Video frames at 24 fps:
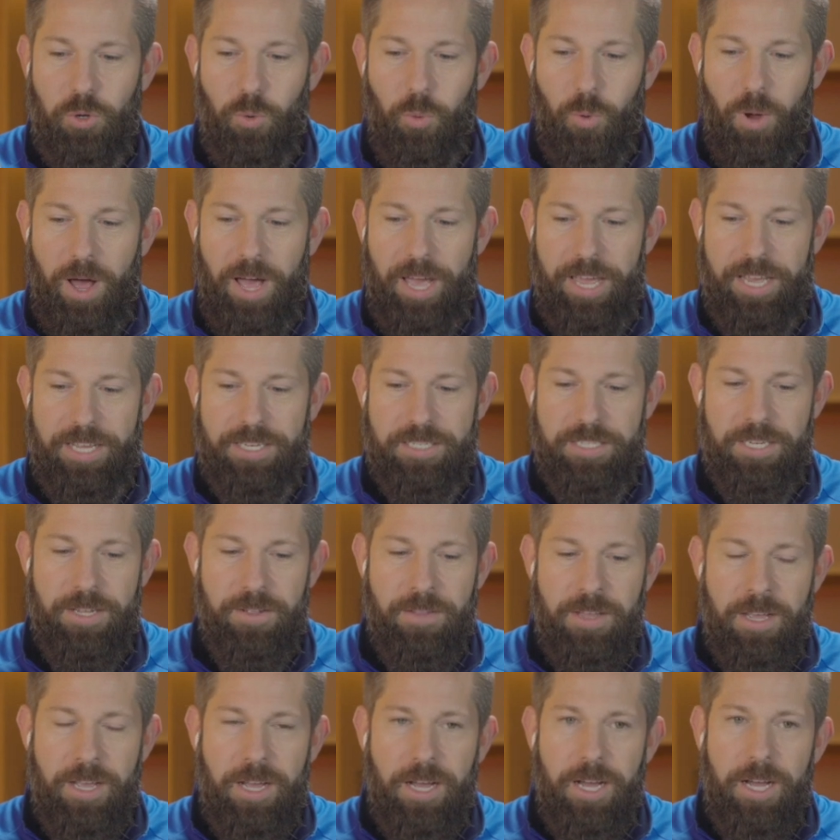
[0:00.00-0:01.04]
Quiet.
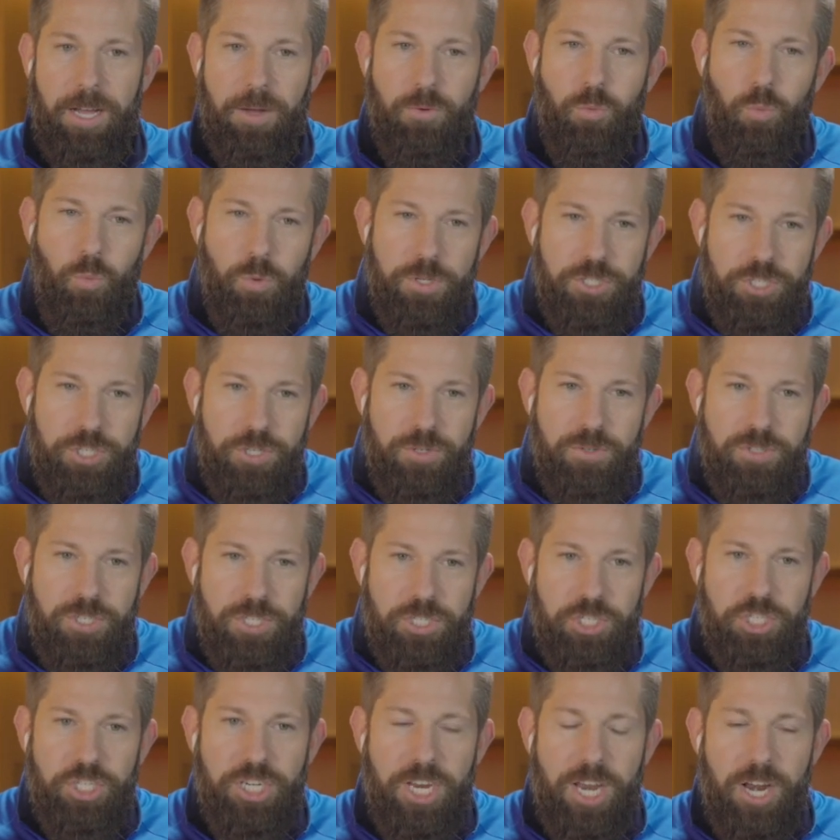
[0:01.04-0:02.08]
Uh, would you
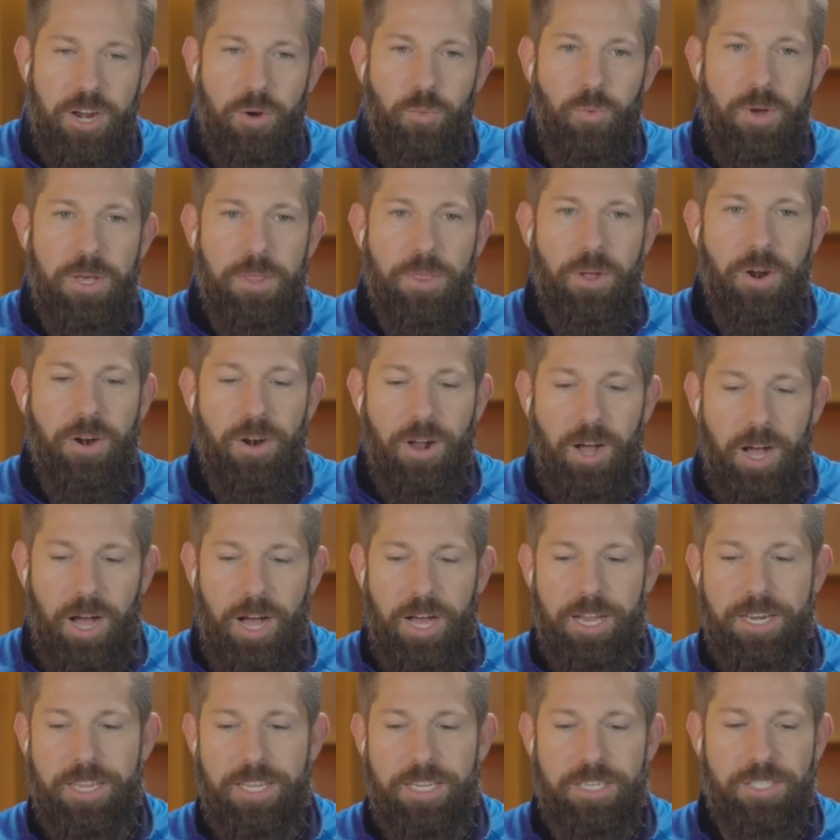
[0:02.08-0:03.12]
just share with our
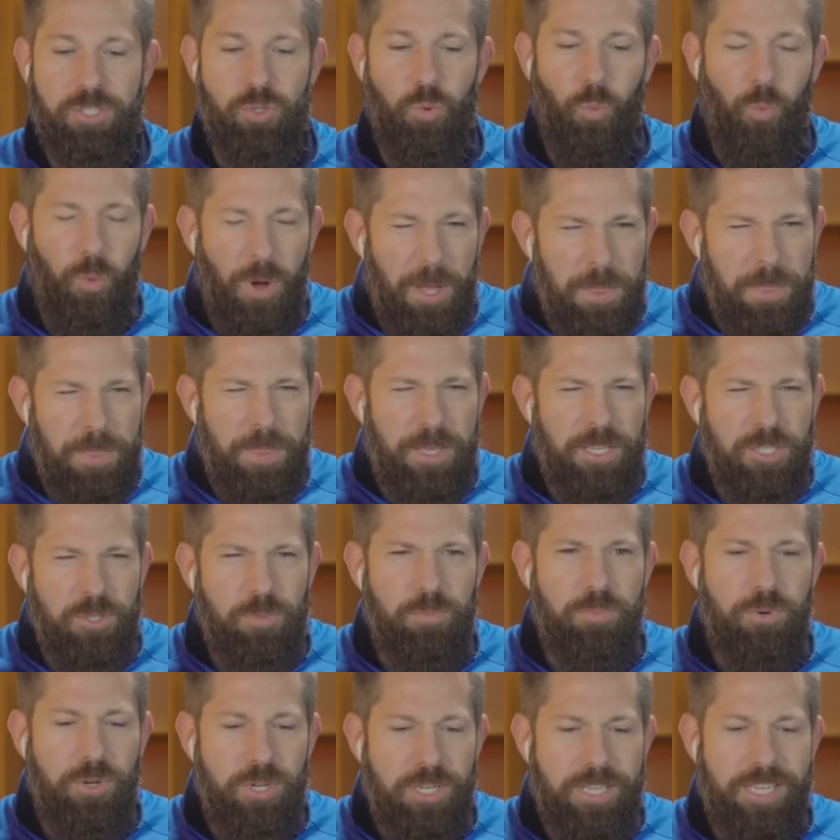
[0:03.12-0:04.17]
audience what this
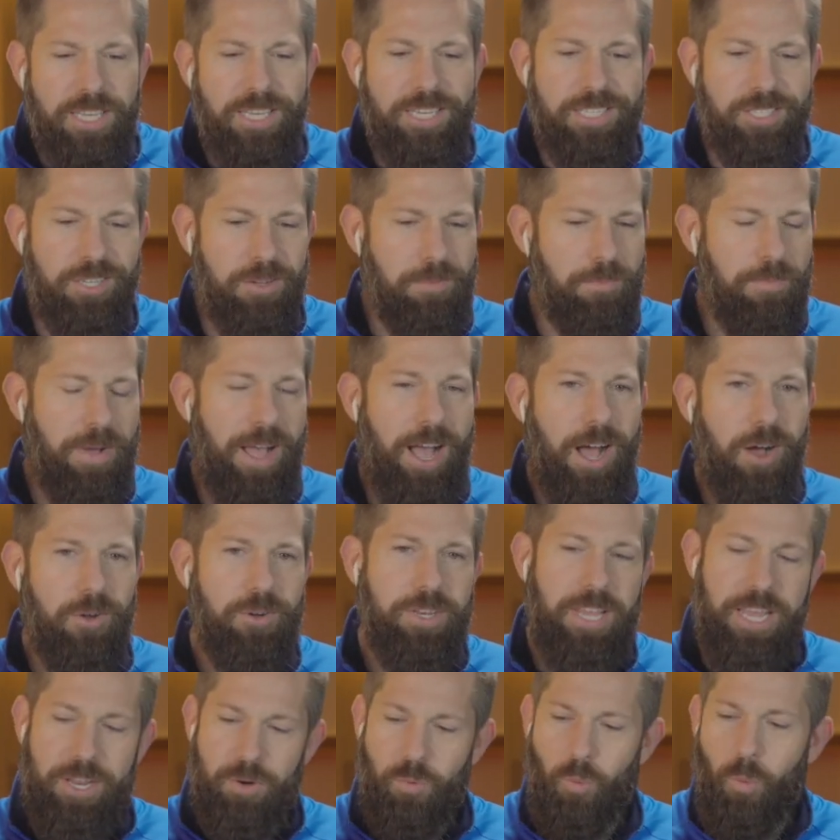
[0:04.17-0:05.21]
book is about
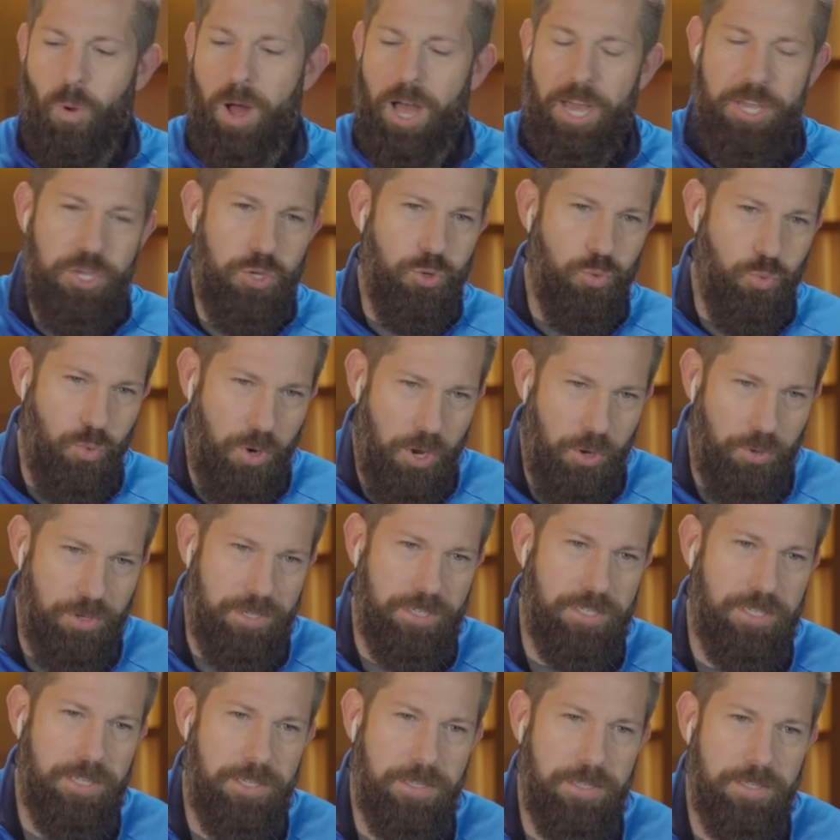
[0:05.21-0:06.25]
and why you wrote
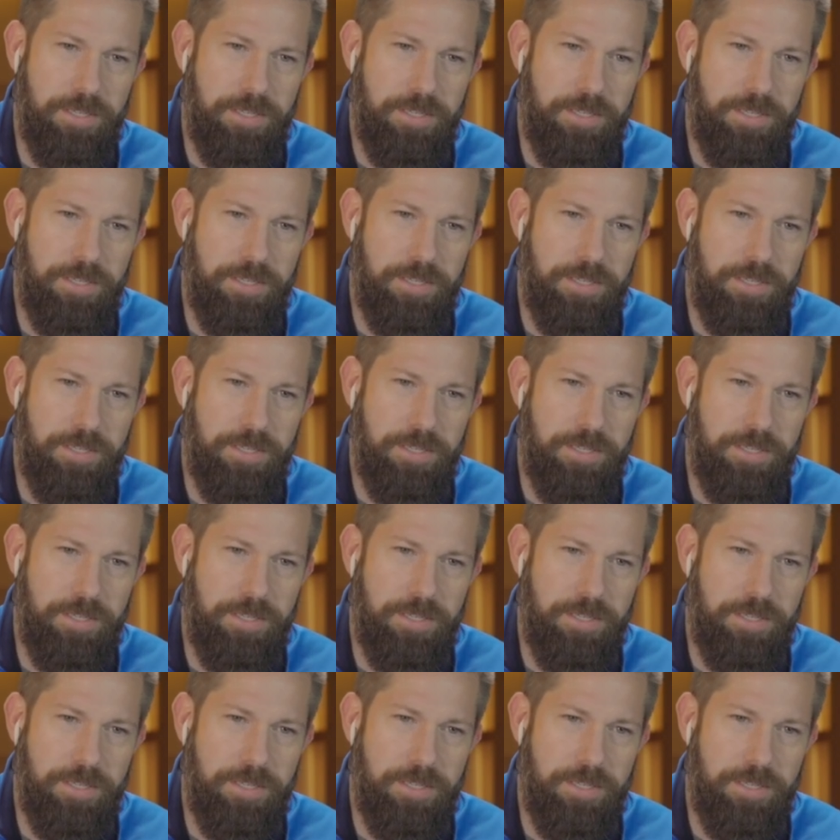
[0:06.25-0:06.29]
it?